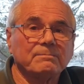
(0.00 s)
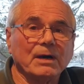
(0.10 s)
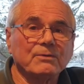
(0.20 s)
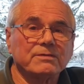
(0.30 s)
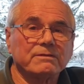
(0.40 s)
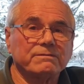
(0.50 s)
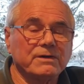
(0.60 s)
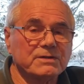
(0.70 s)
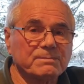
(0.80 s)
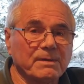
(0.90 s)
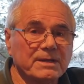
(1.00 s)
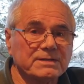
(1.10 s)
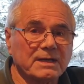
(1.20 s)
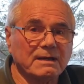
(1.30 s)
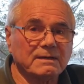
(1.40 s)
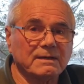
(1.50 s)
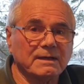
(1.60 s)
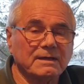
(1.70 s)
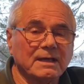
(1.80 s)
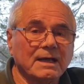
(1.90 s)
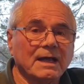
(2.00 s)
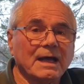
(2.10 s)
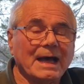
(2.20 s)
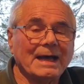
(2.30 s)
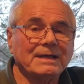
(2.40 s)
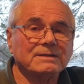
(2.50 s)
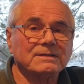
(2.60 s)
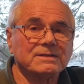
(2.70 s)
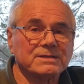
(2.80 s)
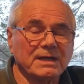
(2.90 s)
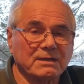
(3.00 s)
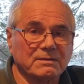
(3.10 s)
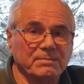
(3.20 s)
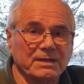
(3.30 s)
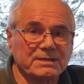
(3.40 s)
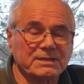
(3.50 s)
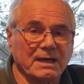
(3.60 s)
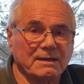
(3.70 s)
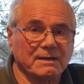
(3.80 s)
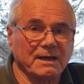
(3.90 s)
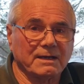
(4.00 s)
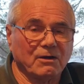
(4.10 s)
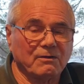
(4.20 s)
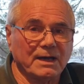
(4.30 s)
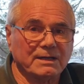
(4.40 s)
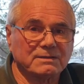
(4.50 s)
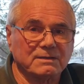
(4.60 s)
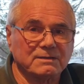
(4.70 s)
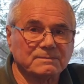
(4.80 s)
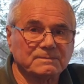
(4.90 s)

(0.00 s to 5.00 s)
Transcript: both first place candidate and second place candidate are elected.